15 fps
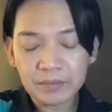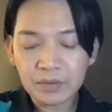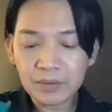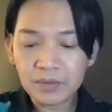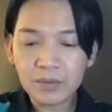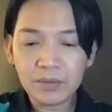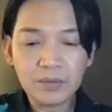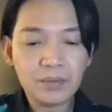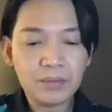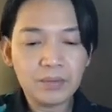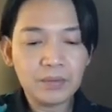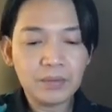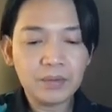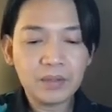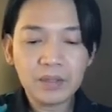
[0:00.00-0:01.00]
So
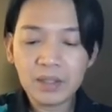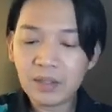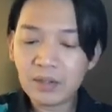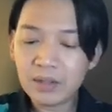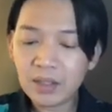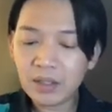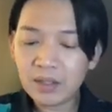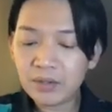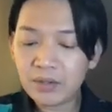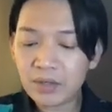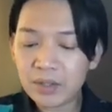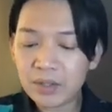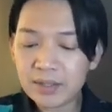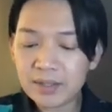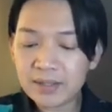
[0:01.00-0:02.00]
he continued
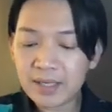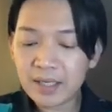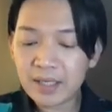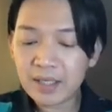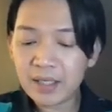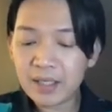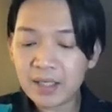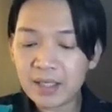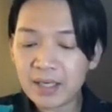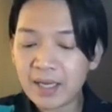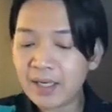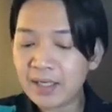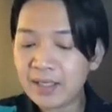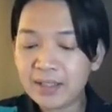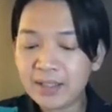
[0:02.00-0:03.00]
on saying,
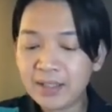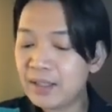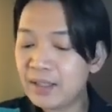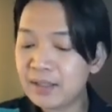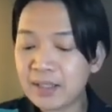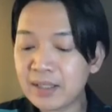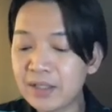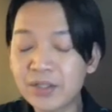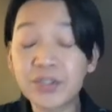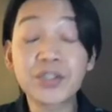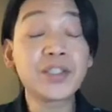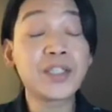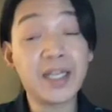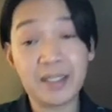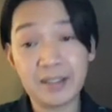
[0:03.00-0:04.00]
I didn't
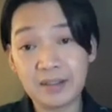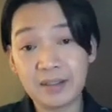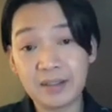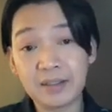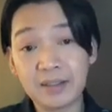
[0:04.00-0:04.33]
understand.